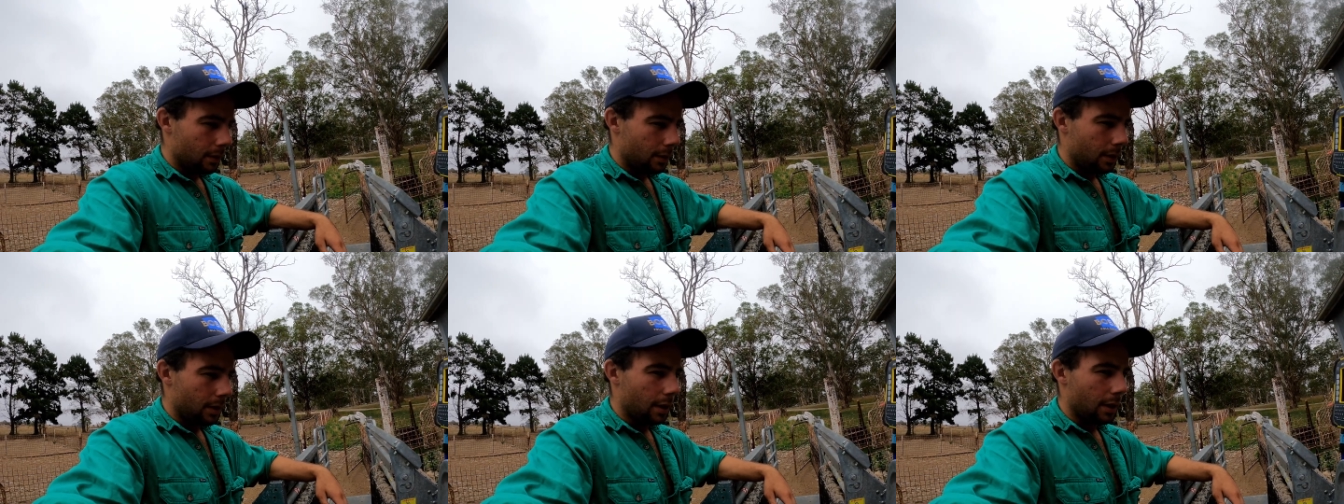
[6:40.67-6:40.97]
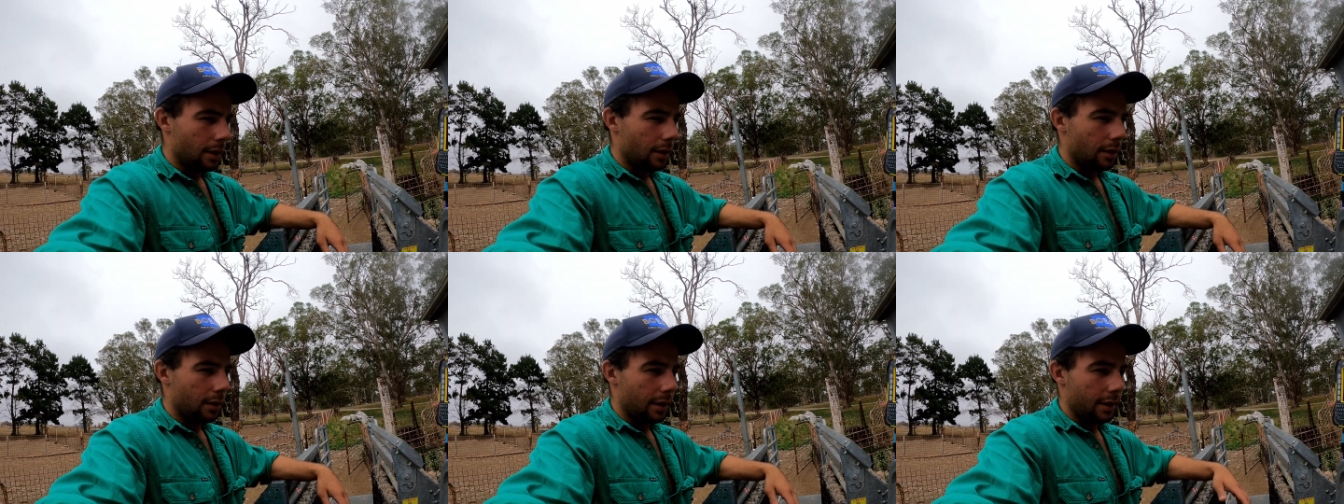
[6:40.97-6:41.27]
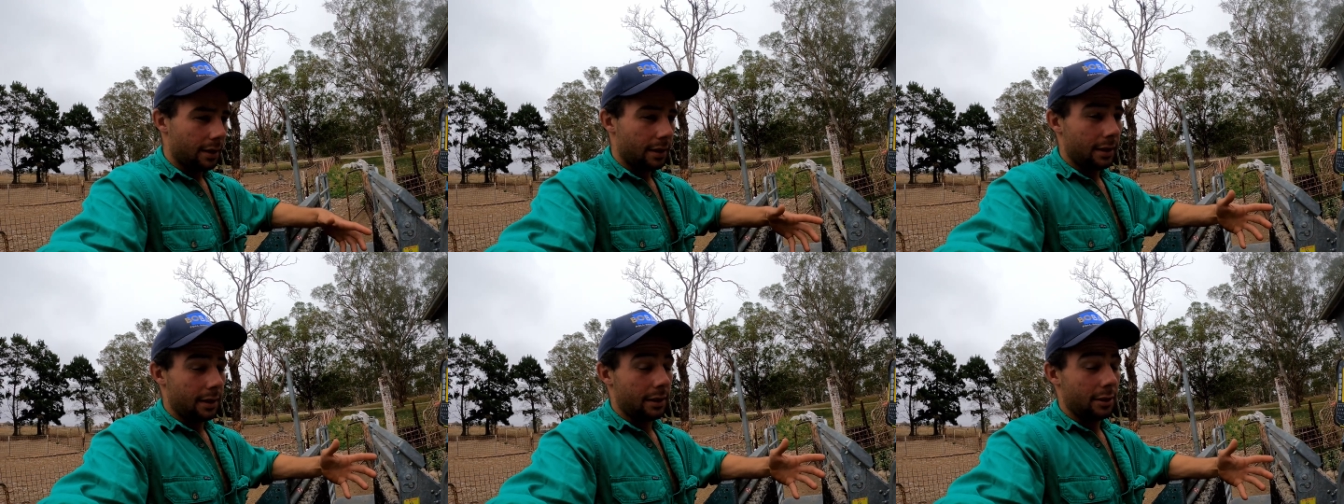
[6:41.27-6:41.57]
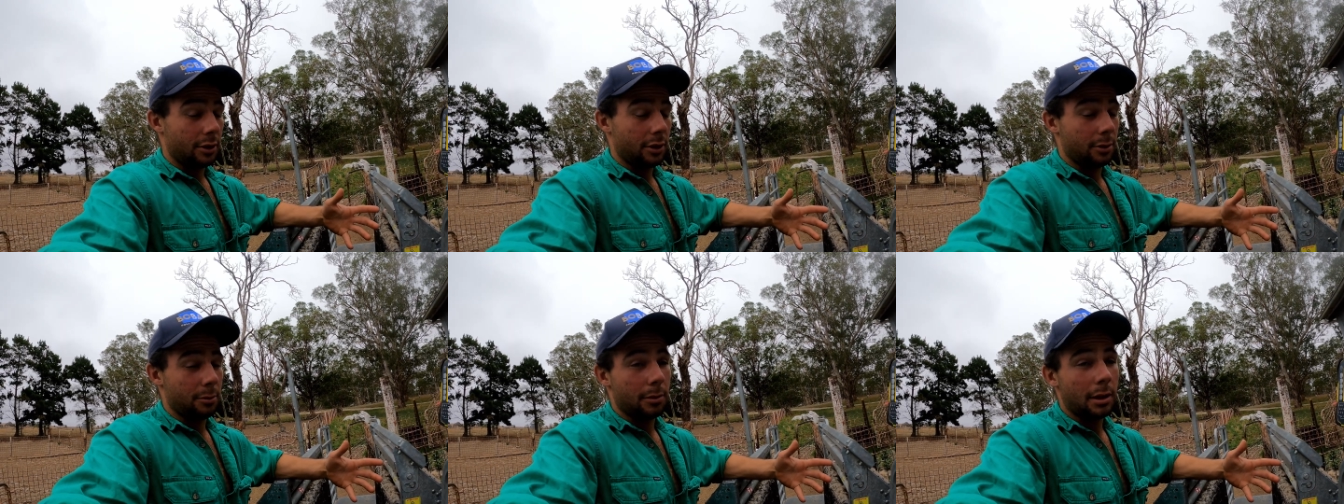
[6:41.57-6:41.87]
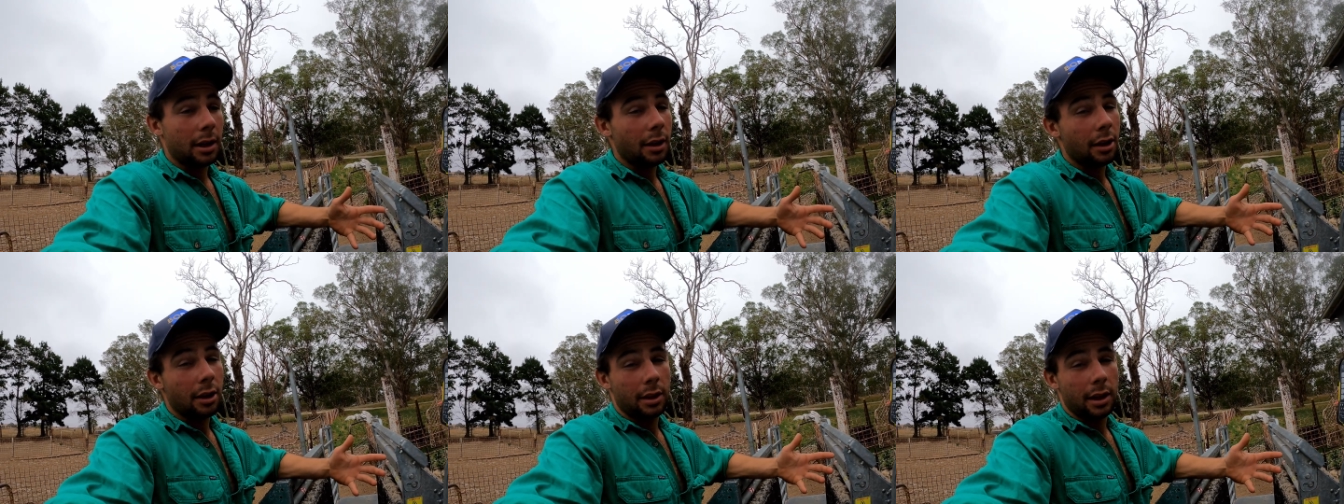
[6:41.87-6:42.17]
you know, this is just
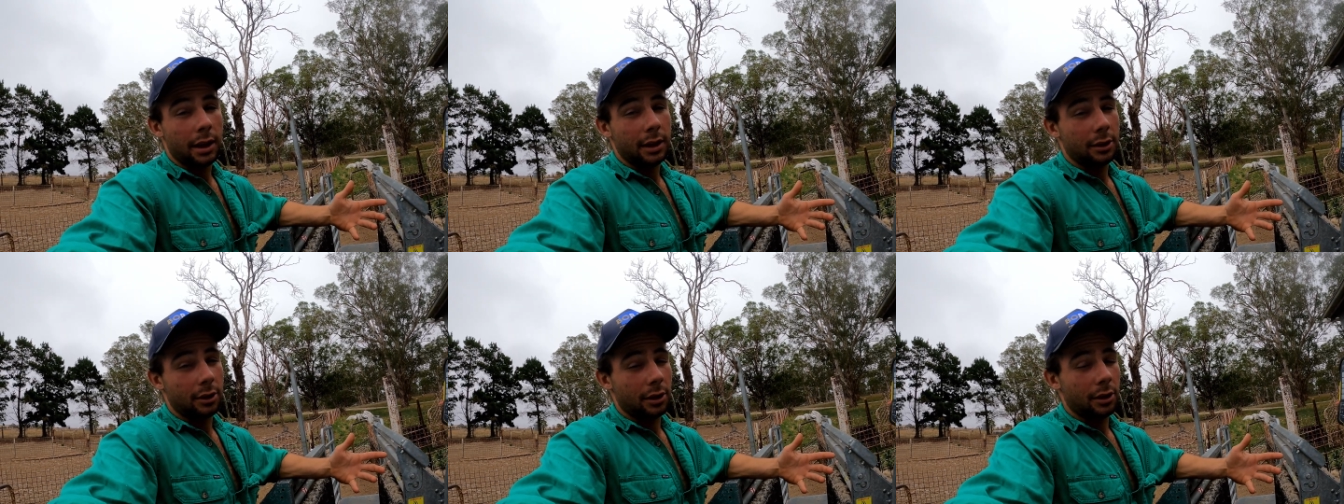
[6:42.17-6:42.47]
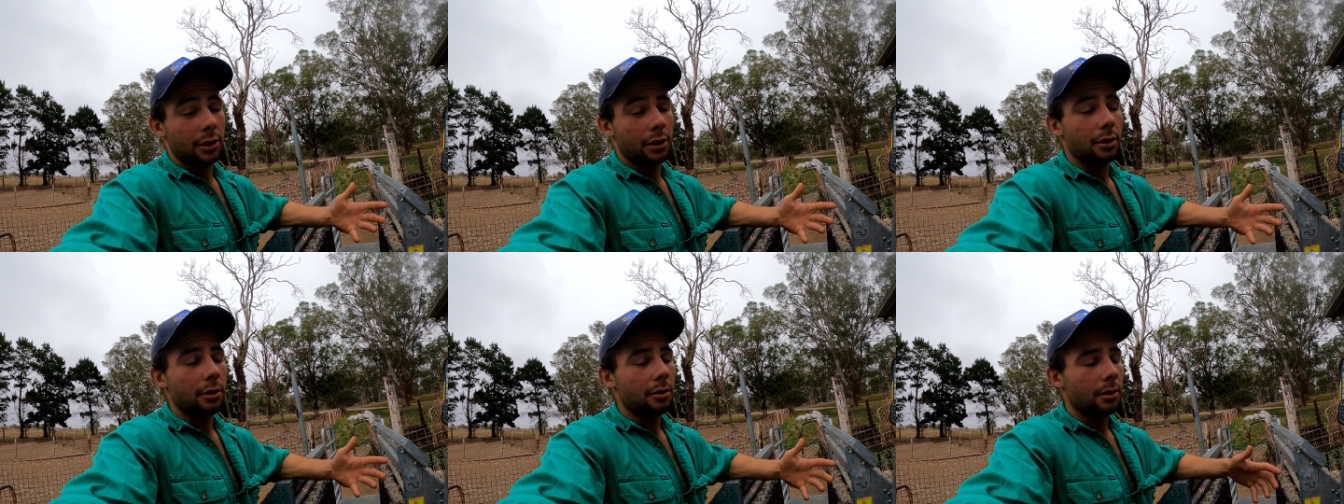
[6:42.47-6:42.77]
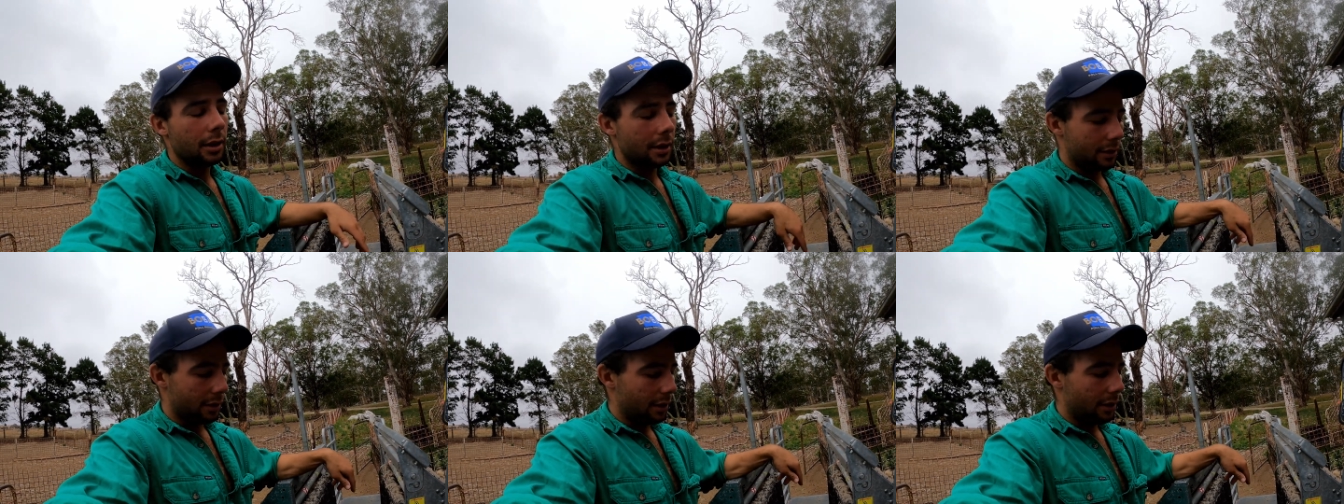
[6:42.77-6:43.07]
one of the things you can do with it.